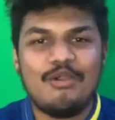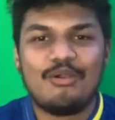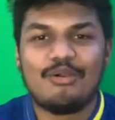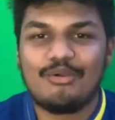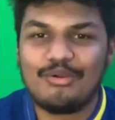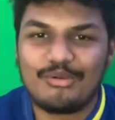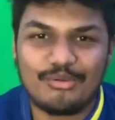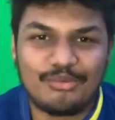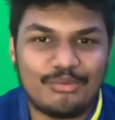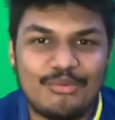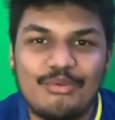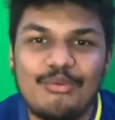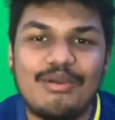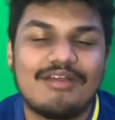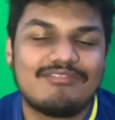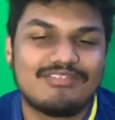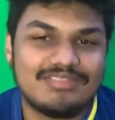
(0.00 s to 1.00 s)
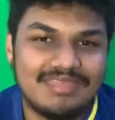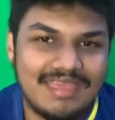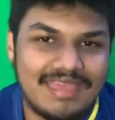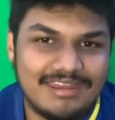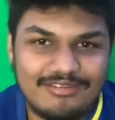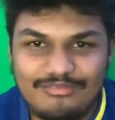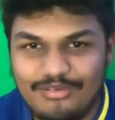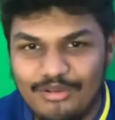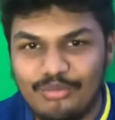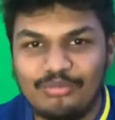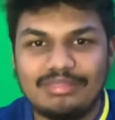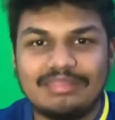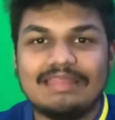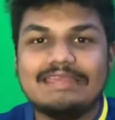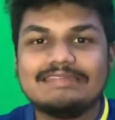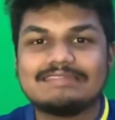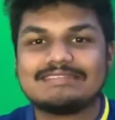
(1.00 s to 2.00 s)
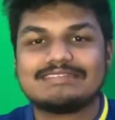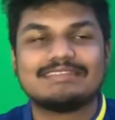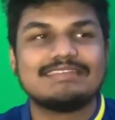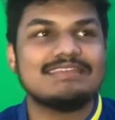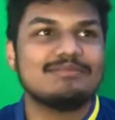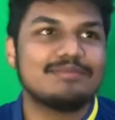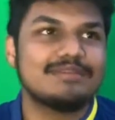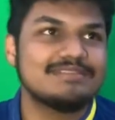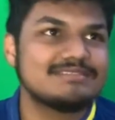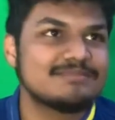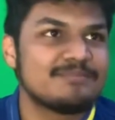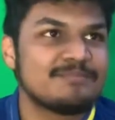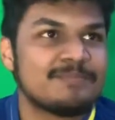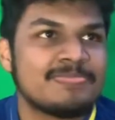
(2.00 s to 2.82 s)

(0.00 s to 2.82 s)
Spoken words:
or whoever the NFL least team is.